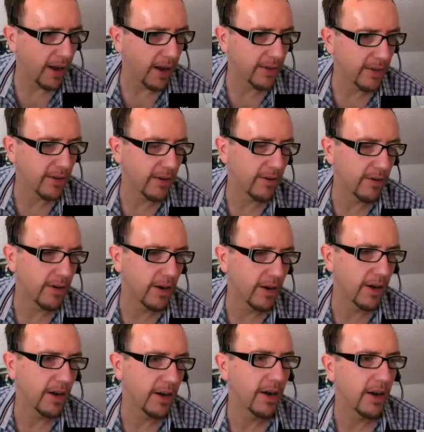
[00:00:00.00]
So
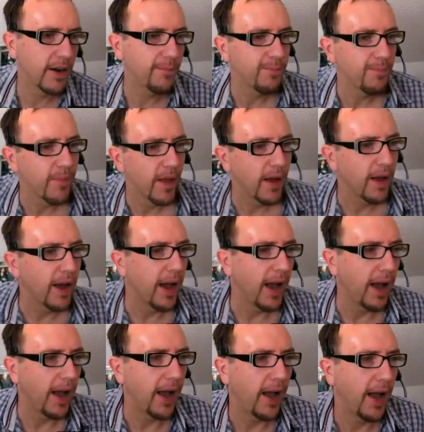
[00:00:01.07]

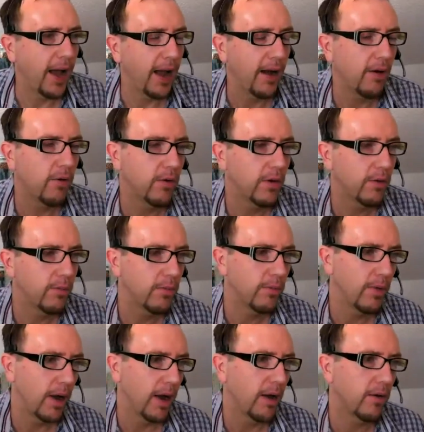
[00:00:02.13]
how
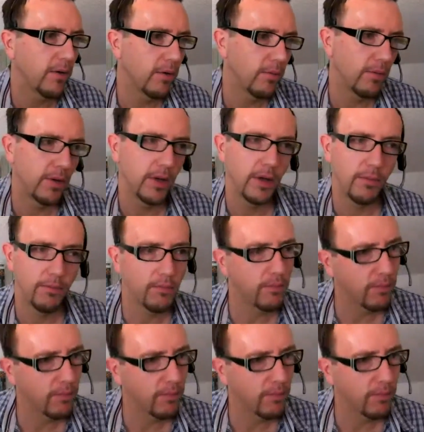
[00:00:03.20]
can we